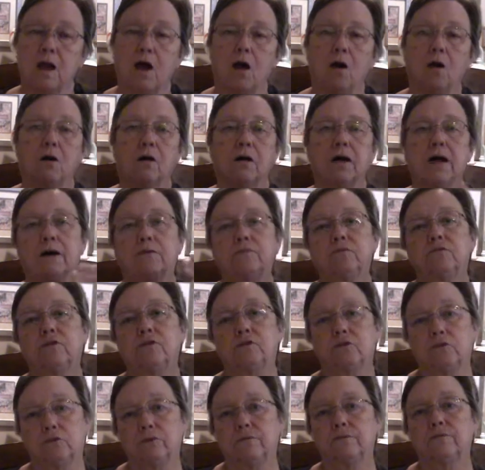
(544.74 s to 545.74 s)
Now I'll have
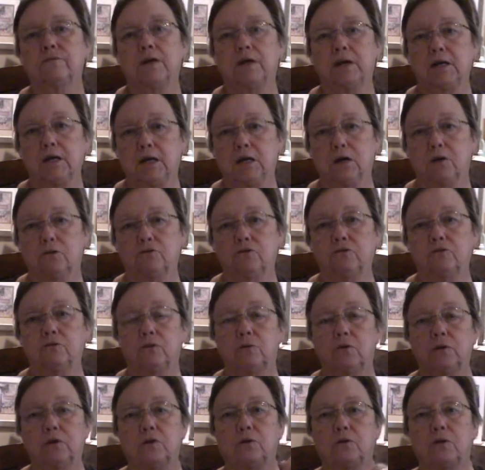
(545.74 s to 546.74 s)
to do a video
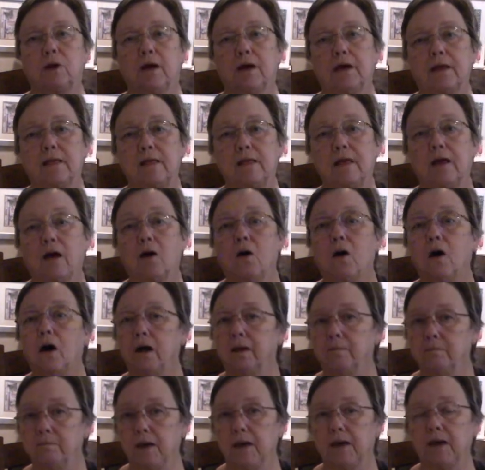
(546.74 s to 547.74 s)
showing you guys how
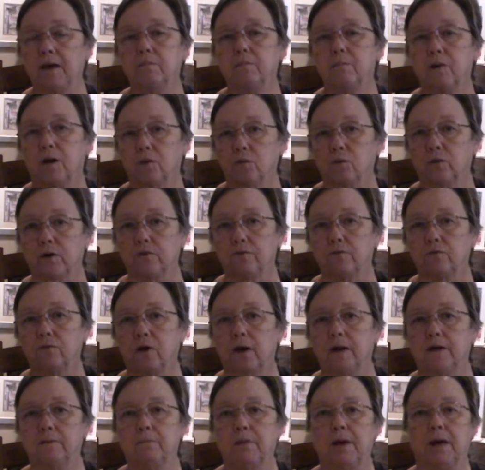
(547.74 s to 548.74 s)
I make my
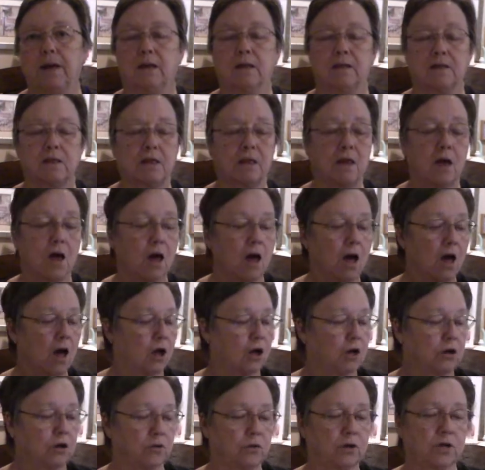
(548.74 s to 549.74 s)
refried beans.
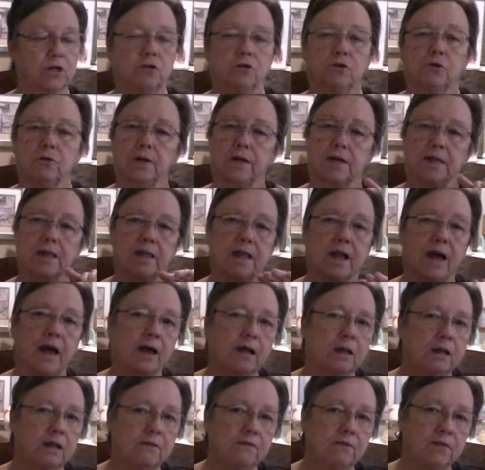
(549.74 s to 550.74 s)
You can do
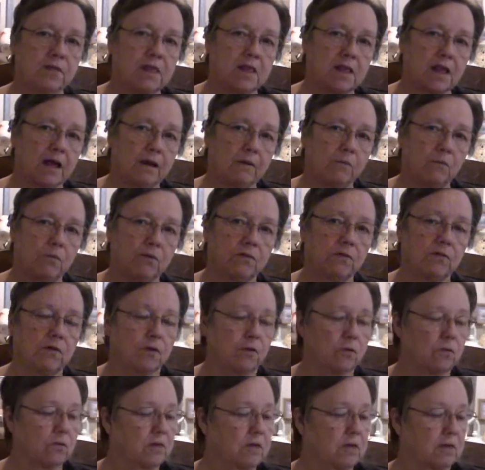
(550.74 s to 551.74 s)
exactly the same with
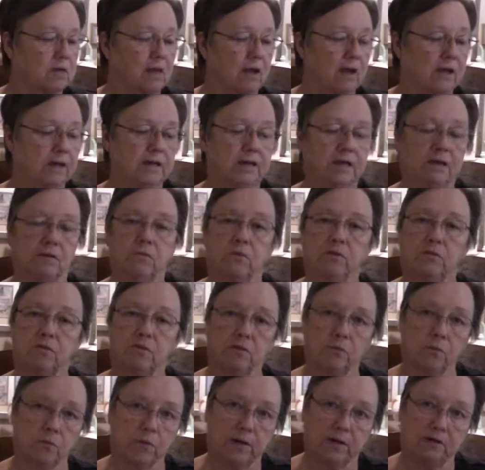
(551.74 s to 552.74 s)
those as I did
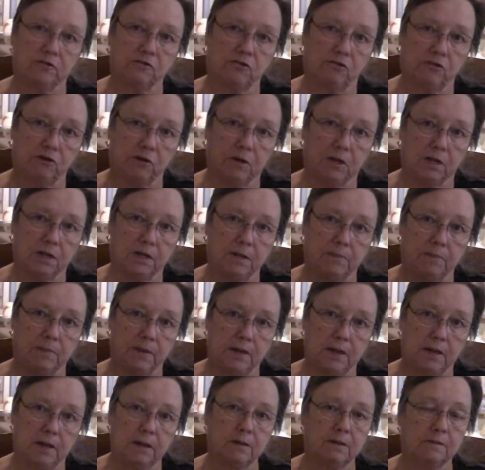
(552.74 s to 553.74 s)
with the red chili
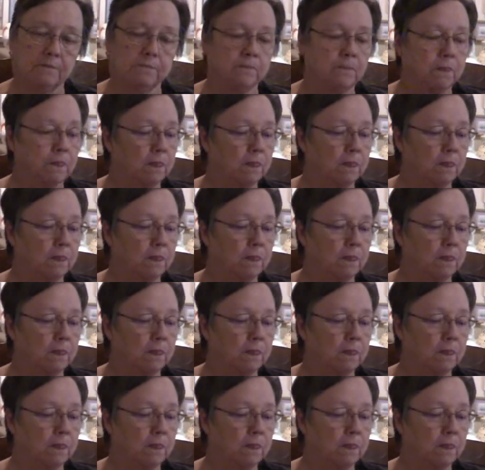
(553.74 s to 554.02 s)
meat.